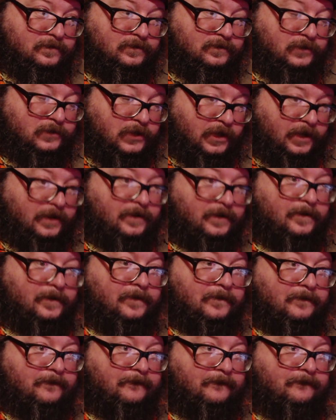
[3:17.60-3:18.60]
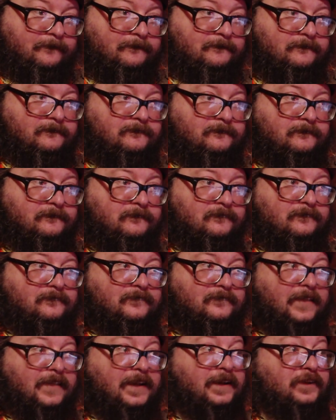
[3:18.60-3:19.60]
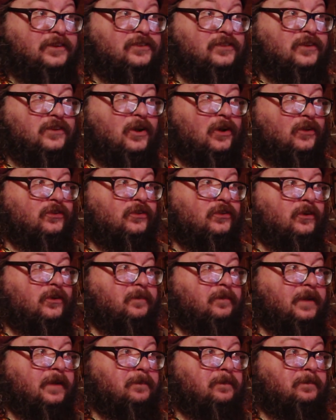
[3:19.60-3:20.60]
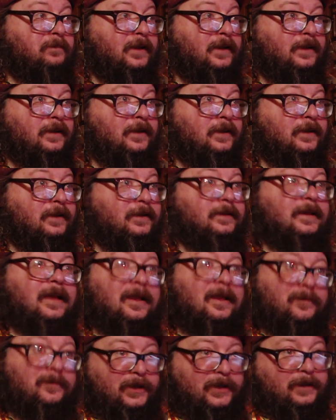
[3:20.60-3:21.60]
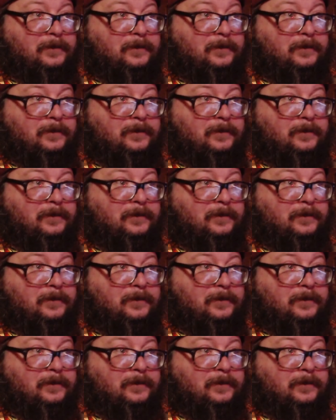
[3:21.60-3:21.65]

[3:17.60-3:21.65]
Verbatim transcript: Okay. Eh? It is also made by Konami.